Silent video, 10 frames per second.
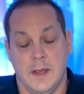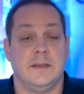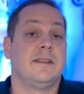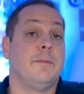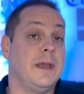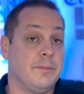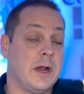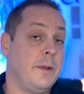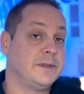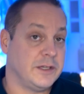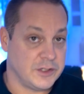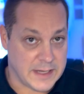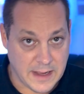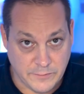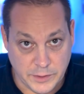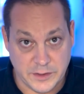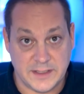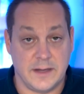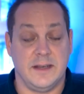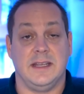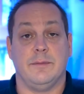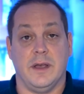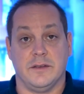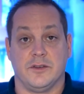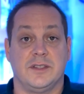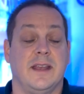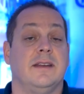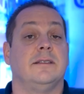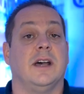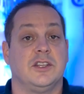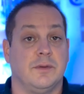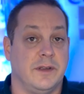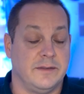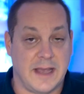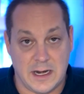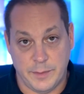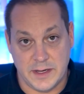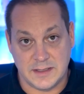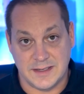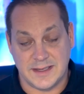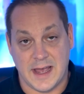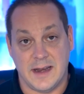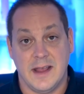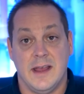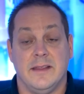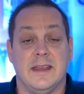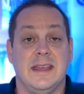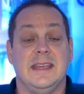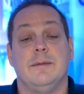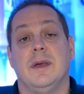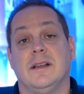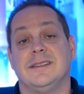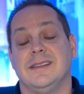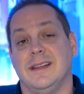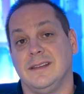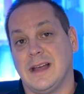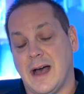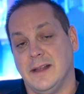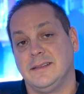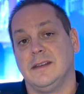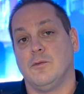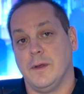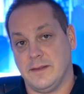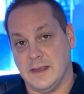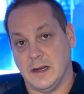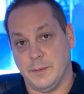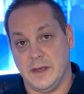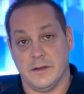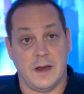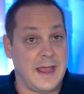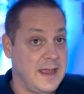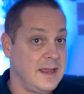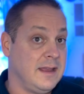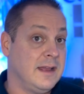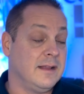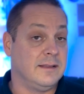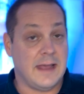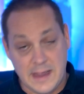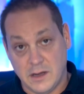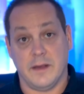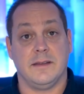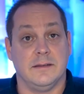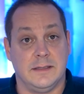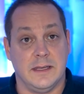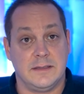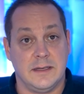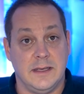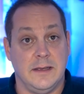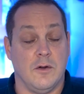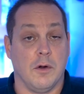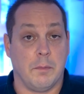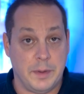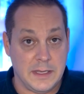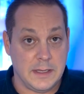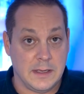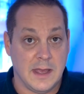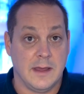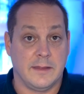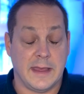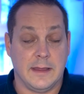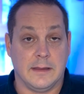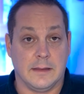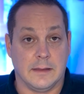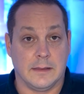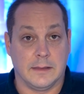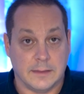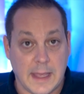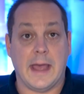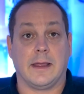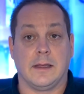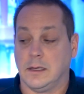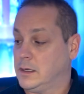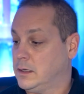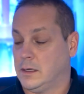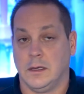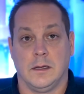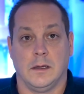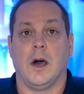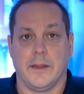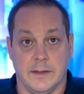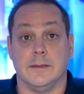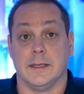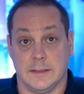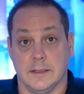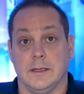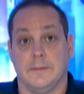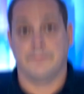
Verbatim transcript: See, the main problems agents have when they're sending emails or staying in touch with their database is that the emails and the content within them either A, lack authenticity, or B, they lack authenticity.